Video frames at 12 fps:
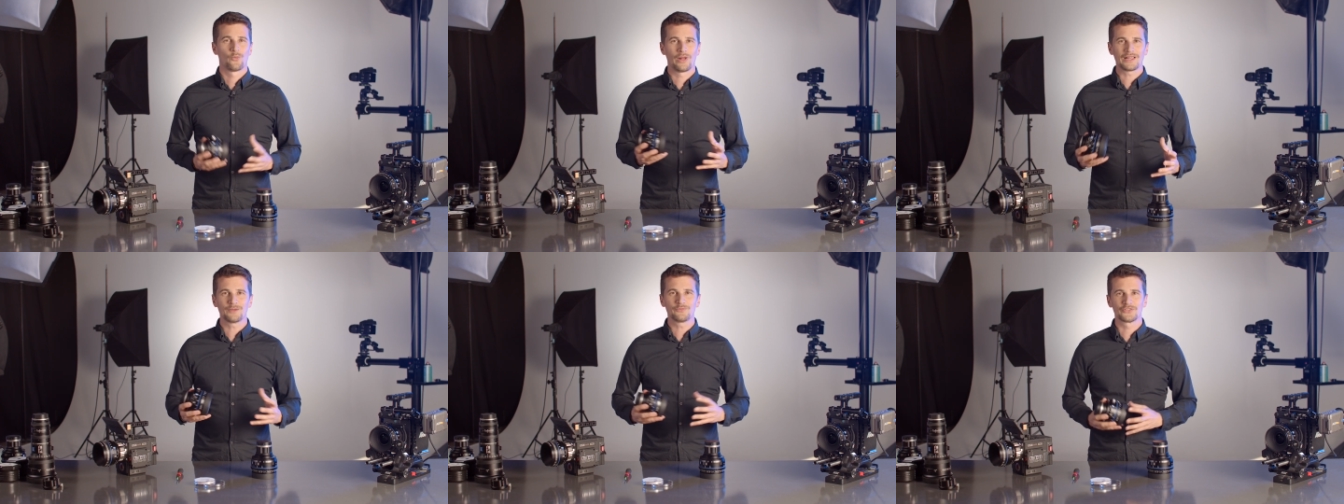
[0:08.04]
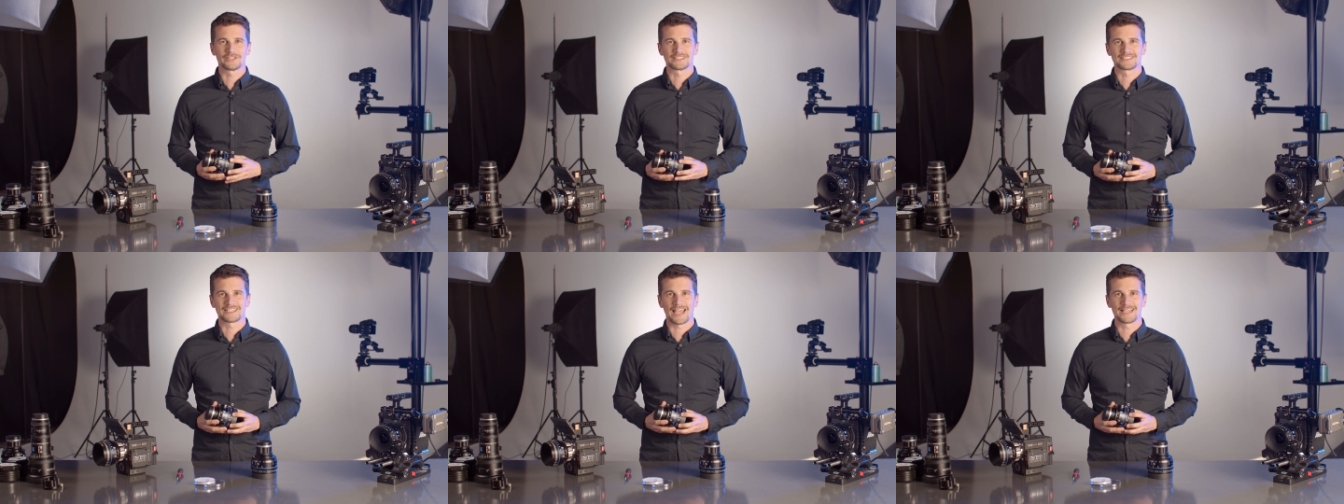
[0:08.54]
Welcome to
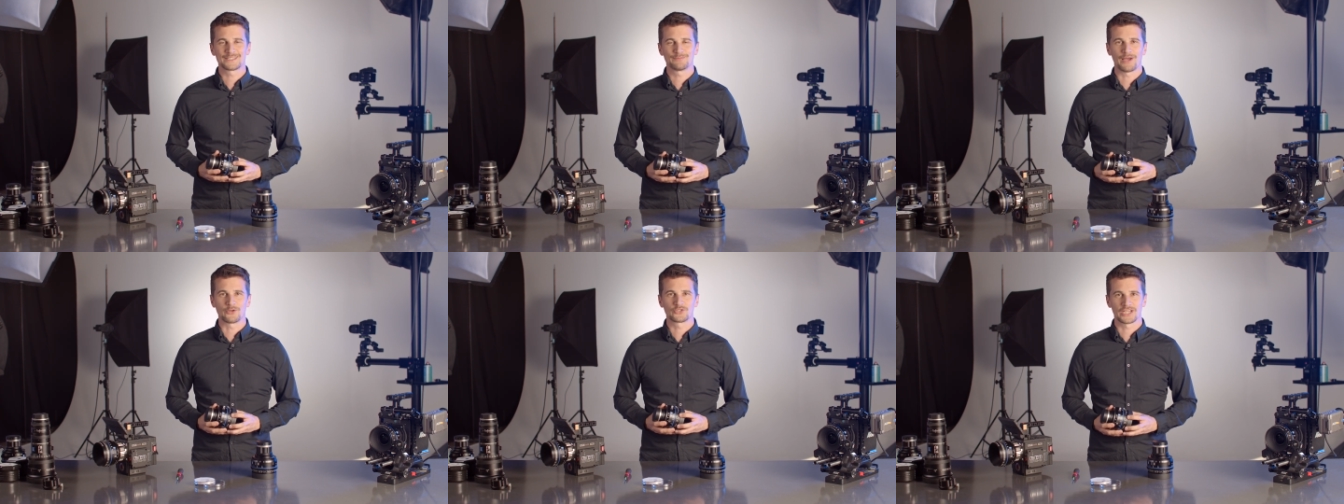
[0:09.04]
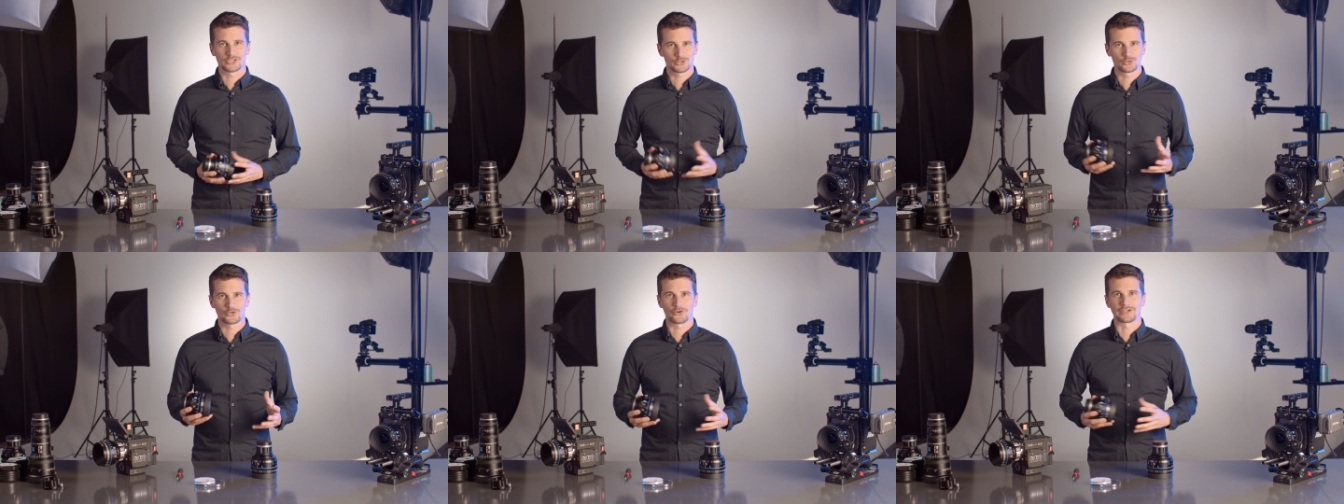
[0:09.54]
this Zeiss mount change
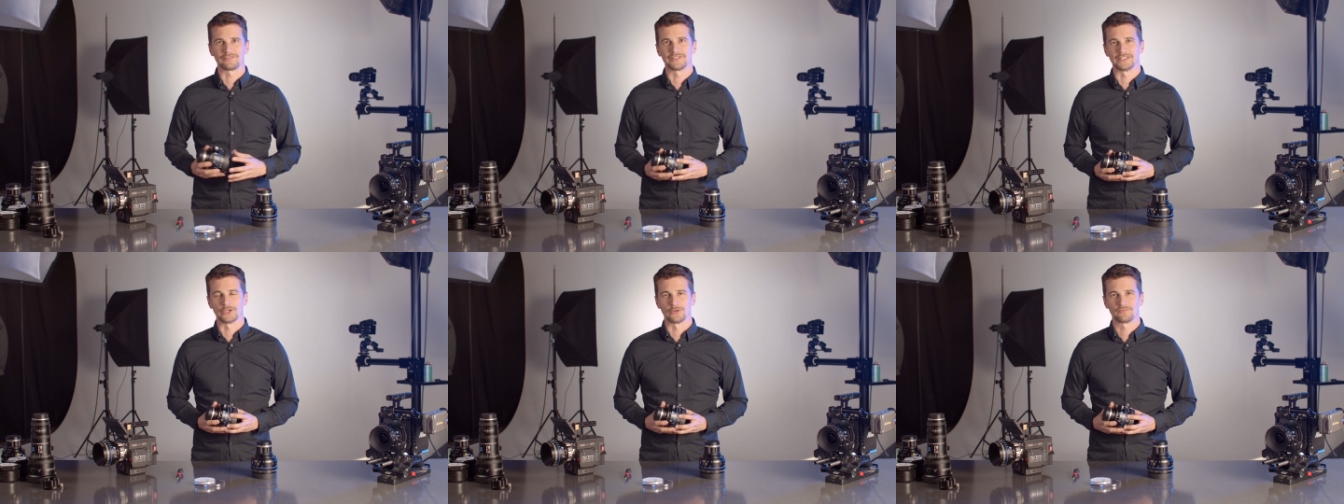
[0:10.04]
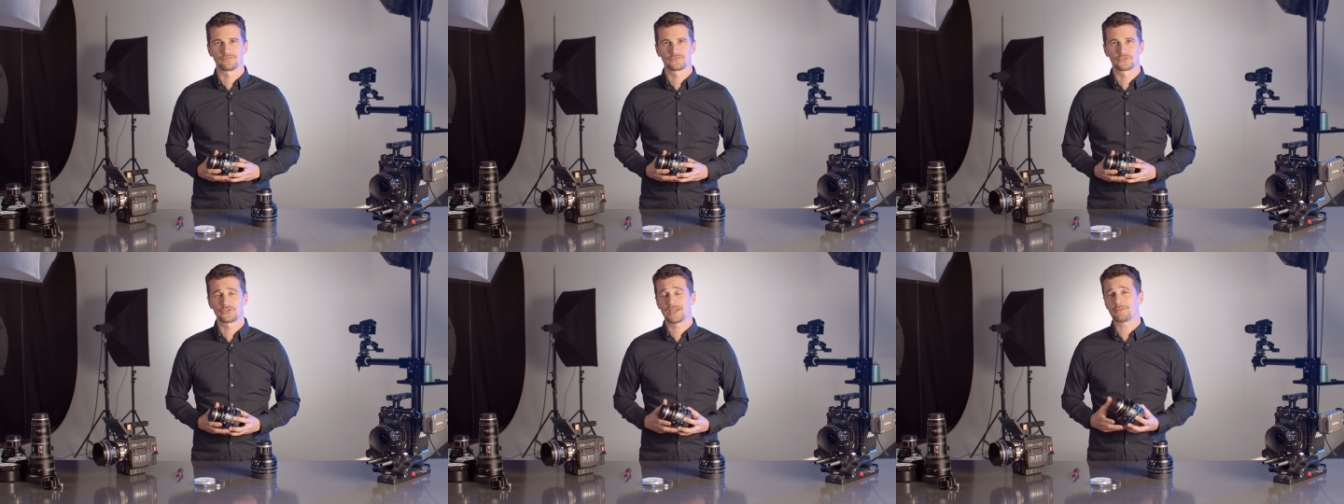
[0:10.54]
tutorial video.
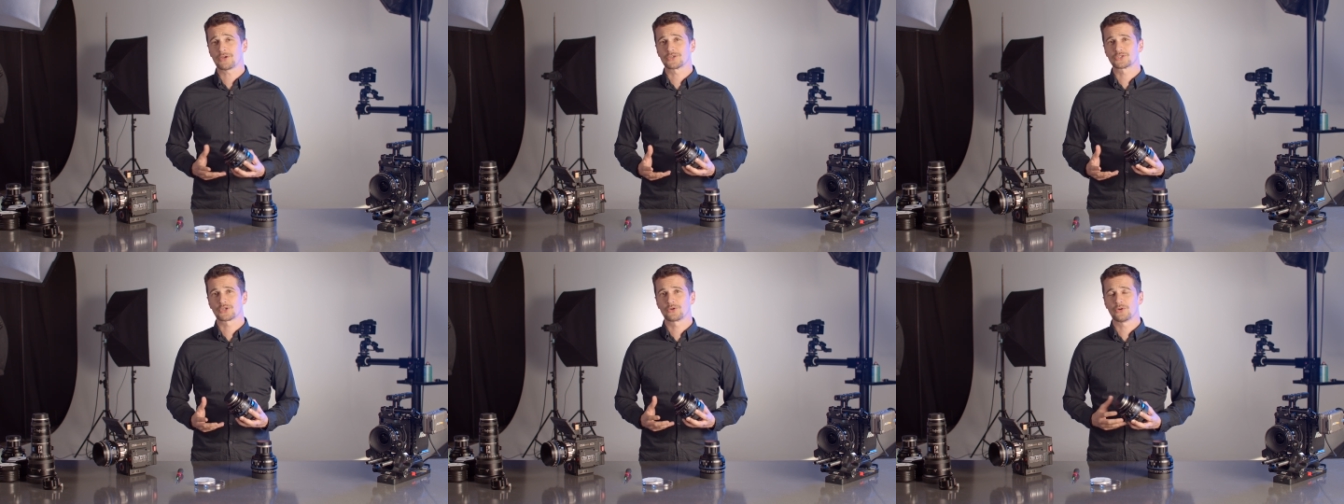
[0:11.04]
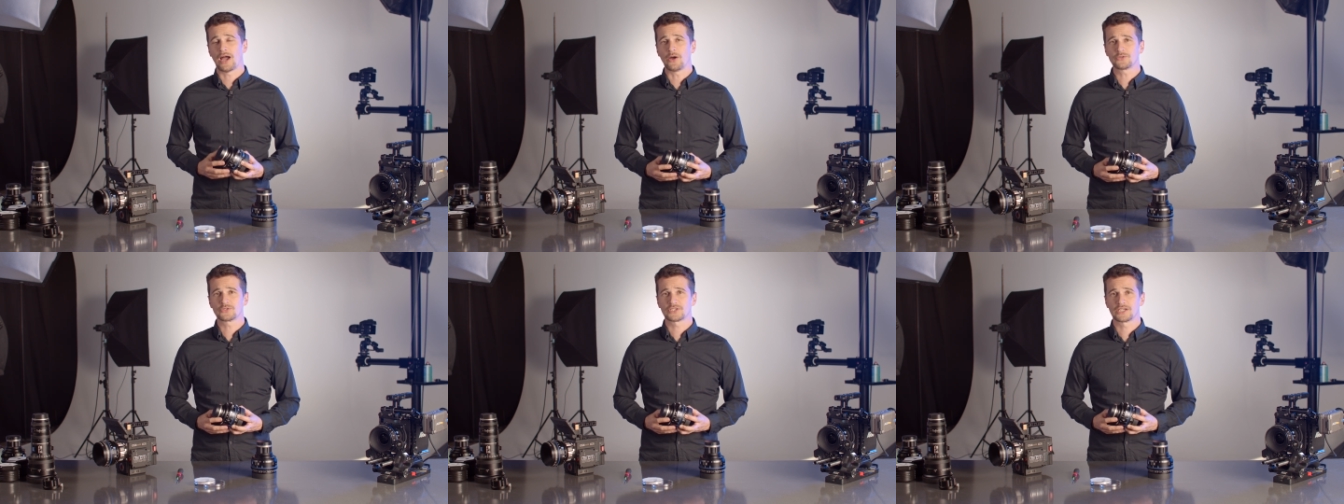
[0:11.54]
Today I'm going to show you
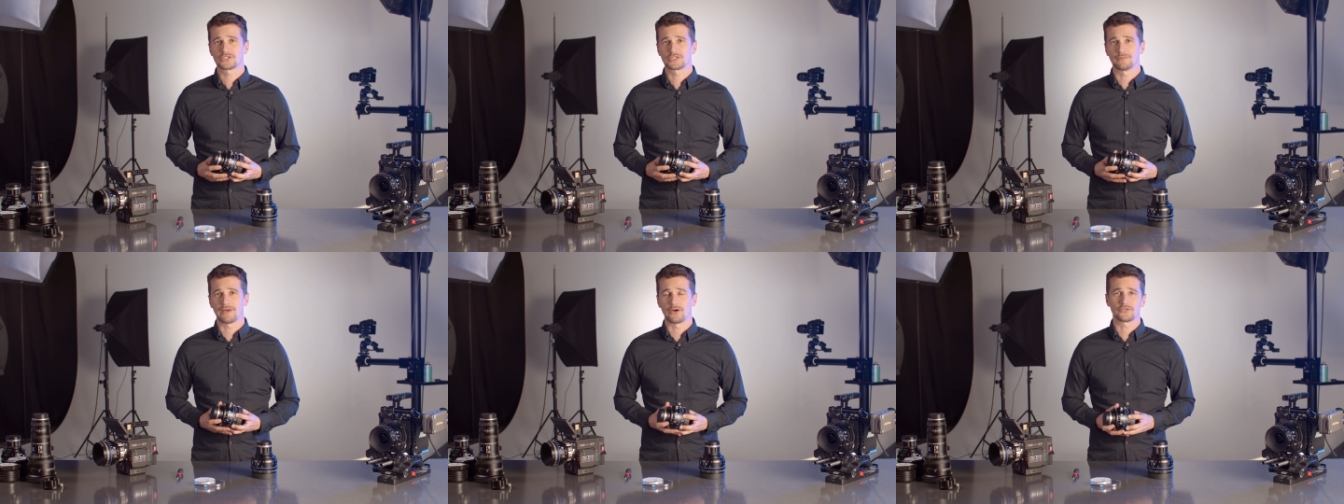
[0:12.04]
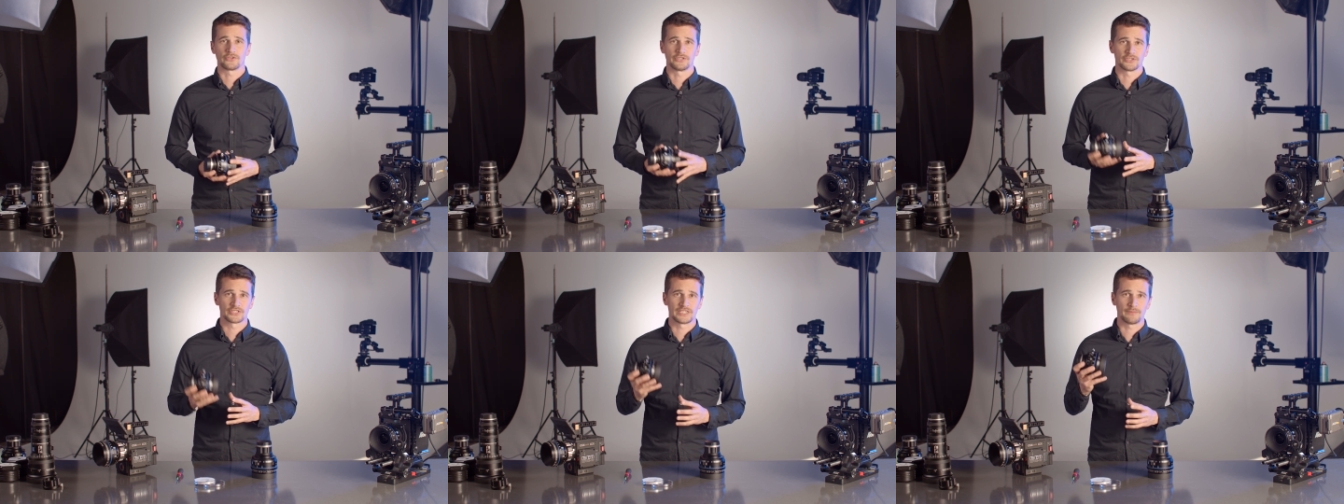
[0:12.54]
how to change the mount on
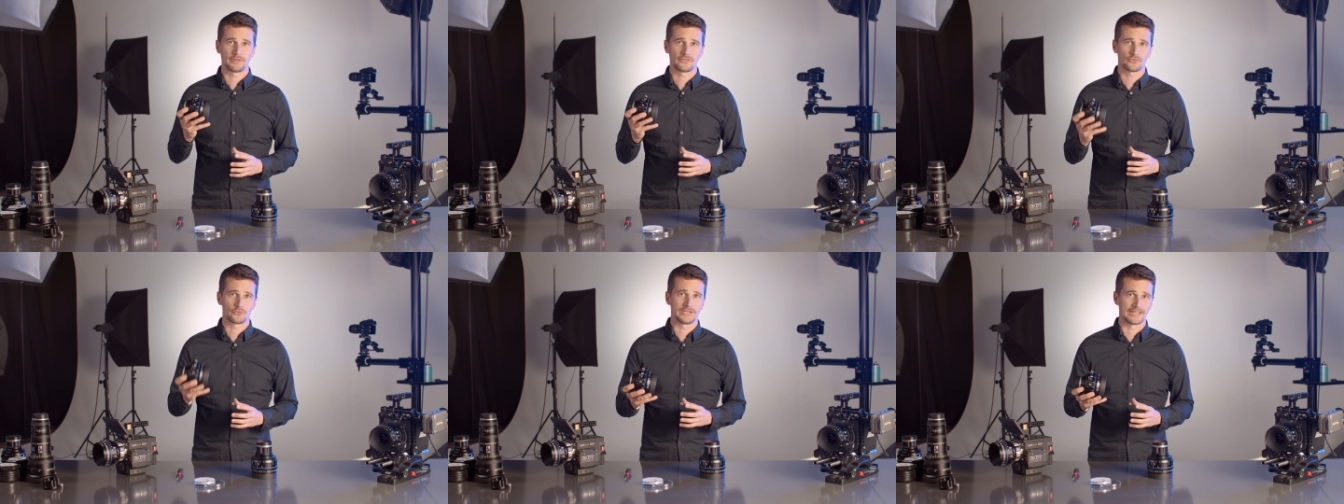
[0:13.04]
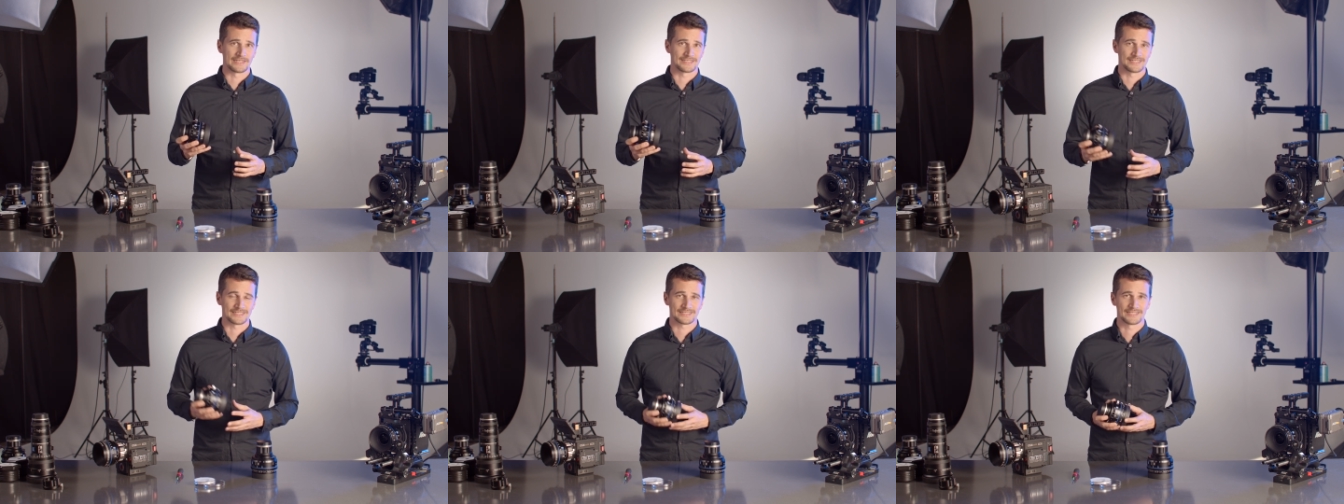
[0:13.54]
your CP3
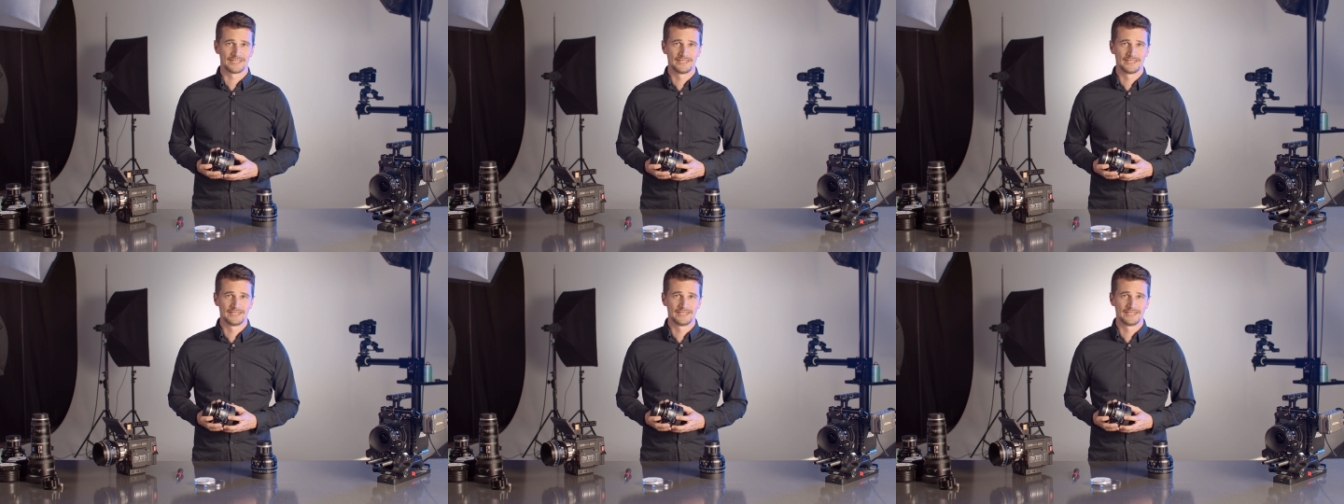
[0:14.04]
lenses.